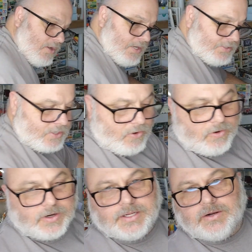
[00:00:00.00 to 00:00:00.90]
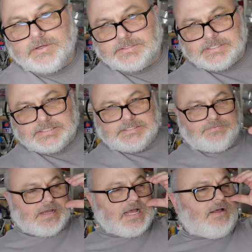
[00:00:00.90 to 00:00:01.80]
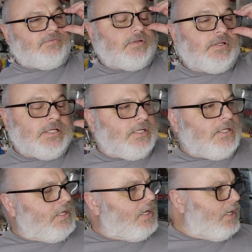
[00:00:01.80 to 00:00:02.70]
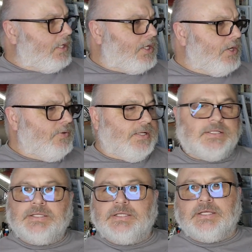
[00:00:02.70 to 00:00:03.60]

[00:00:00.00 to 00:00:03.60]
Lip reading: or his car, you know, his 65 Cuda.